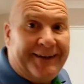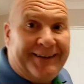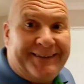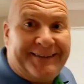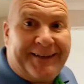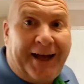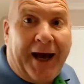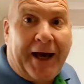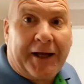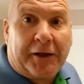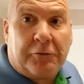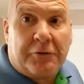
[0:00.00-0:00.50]

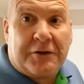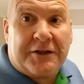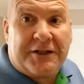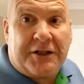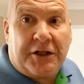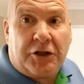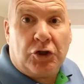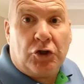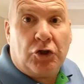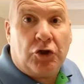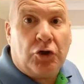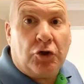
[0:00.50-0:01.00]
Data is
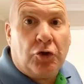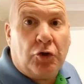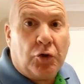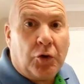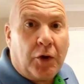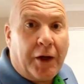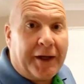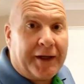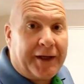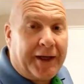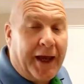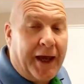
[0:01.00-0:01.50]
the new
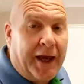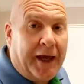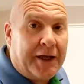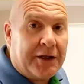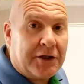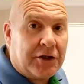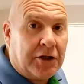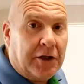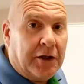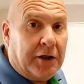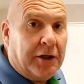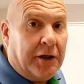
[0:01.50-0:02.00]

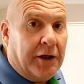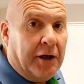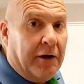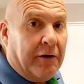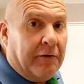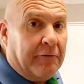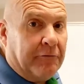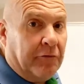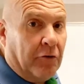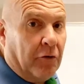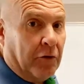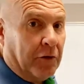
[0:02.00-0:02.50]
cash
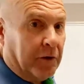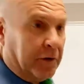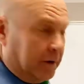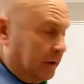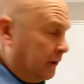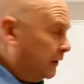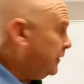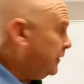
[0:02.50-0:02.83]
for